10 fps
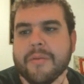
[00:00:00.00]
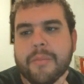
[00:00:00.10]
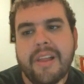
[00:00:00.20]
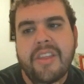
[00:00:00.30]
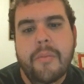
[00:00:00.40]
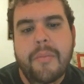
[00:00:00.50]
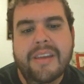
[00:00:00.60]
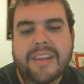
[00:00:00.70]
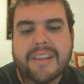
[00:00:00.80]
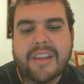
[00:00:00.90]
Probably the
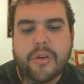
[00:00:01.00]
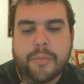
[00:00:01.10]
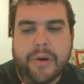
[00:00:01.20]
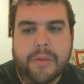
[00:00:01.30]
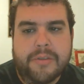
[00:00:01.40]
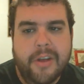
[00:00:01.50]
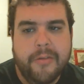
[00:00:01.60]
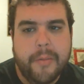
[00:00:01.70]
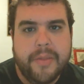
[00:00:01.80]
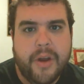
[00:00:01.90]
best thing to do is put
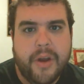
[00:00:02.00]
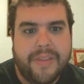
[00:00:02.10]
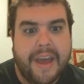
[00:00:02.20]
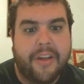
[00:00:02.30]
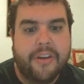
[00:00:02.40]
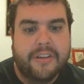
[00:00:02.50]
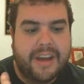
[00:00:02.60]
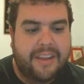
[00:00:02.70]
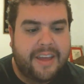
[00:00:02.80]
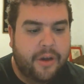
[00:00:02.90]
himself up there when the other
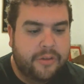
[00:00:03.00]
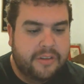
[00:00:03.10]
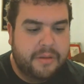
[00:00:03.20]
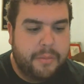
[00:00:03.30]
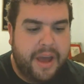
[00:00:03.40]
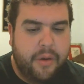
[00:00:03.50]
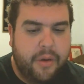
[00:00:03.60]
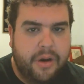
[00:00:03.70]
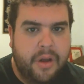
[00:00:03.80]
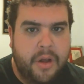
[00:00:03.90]
side of the house is in
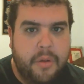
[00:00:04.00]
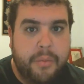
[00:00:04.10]
power,